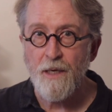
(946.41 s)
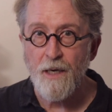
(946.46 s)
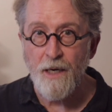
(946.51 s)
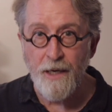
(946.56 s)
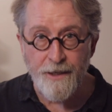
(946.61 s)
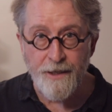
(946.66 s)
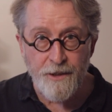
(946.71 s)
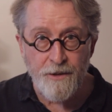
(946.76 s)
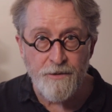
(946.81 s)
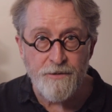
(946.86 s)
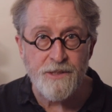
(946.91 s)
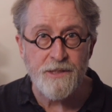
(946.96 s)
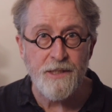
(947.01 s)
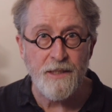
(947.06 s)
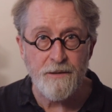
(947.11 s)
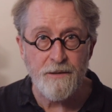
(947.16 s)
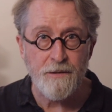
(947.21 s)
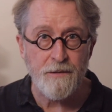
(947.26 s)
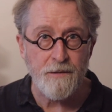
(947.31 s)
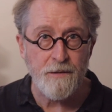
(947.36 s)

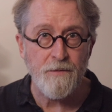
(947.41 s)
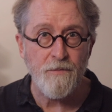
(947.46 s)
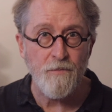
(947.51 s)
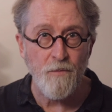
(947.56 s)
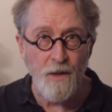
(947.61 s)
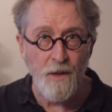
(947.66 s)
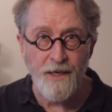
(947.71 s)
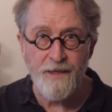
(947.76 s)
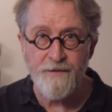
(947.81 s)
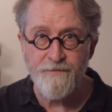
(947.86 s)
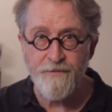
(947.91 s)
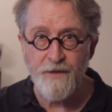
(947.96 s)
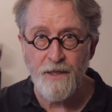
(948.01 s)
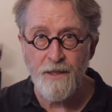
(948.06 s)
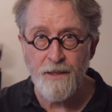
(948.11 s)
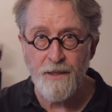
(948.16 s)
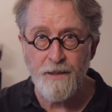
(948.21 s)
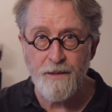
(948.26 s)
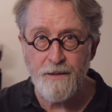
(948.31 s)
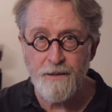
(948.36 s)
audio-centered
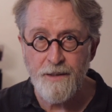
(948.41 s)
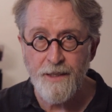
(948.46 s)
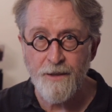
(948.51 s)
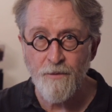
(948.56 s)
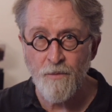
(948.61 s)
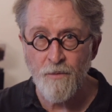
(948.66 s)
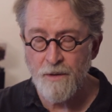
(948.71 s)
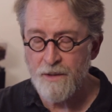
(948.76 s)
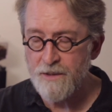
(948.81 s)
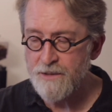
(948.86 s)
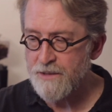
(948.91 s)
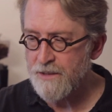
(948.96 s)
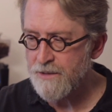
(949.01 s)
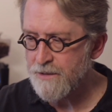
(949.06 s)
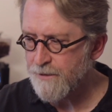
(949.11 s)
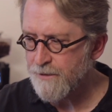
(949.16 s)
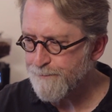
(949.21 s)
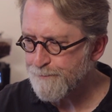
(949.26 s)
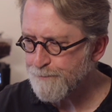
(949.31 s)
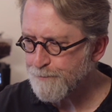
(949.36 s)
Wi-Fi network
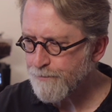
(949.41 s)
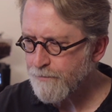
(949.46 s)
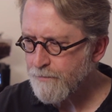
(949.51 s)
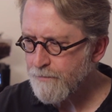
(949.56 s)
system.